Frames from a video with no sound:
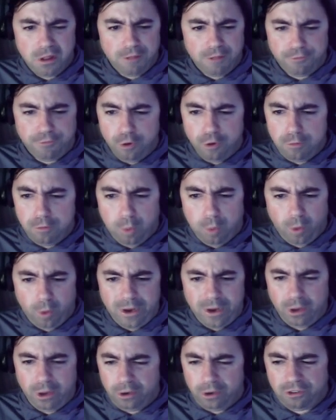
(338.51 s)
foodborne
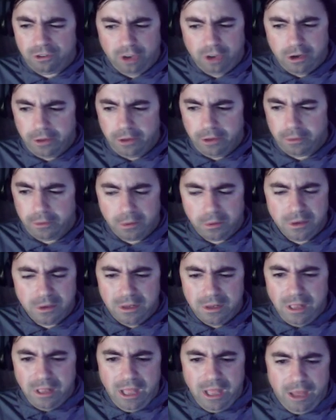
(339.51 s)
illness, another
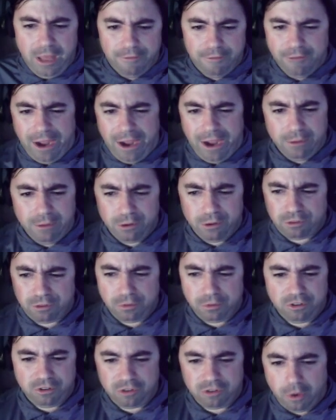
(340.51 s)
virus
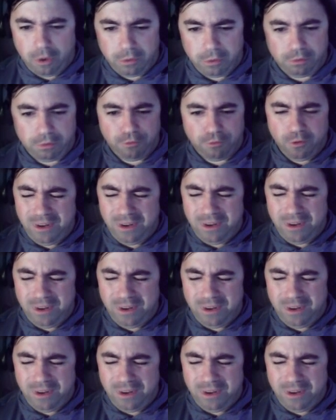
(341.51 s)
which is going through food.